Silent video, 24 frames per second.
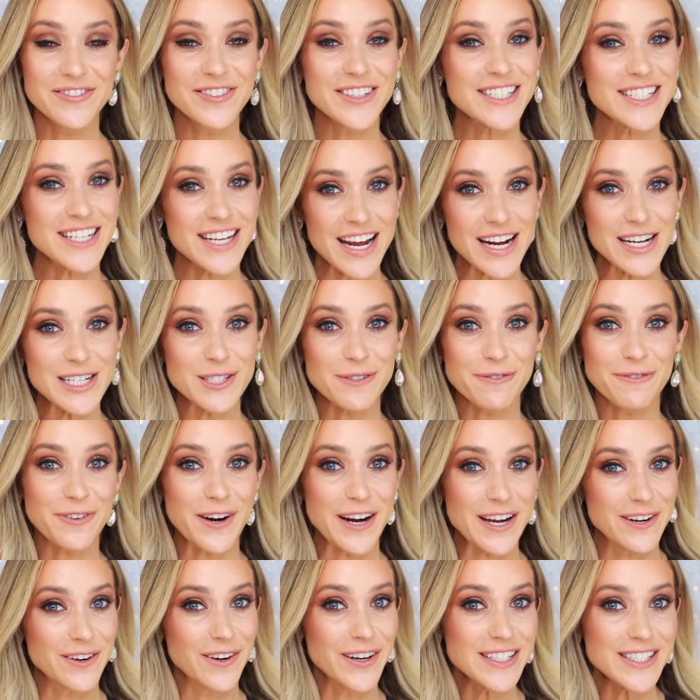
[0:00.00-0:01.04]
For today's
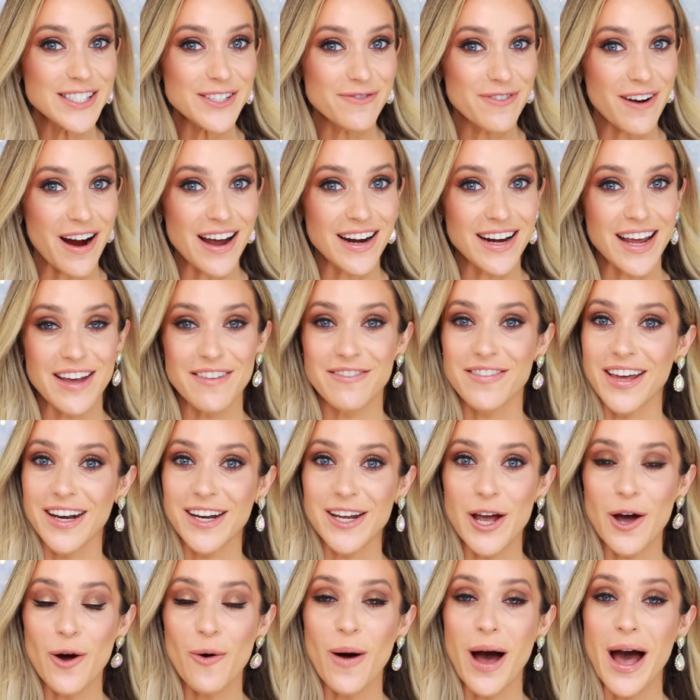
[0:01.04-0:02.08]
Fragrance Friday
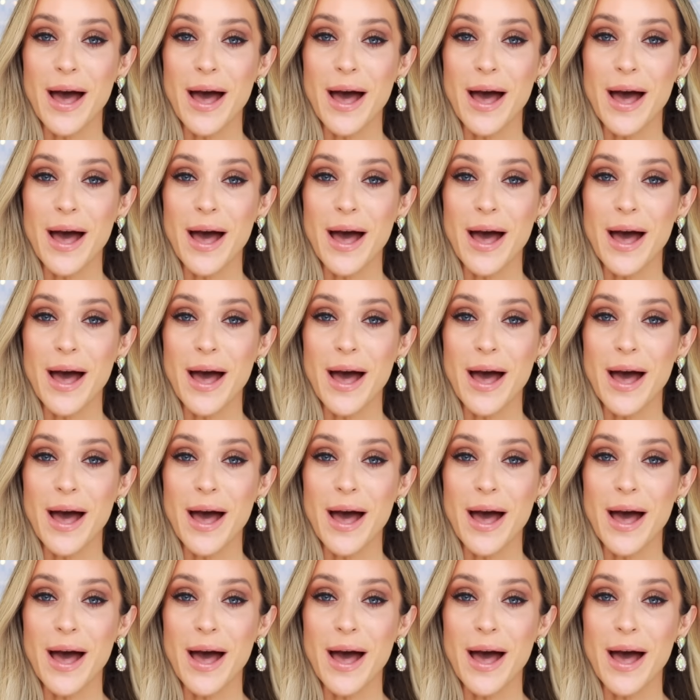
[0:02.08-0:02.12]
video,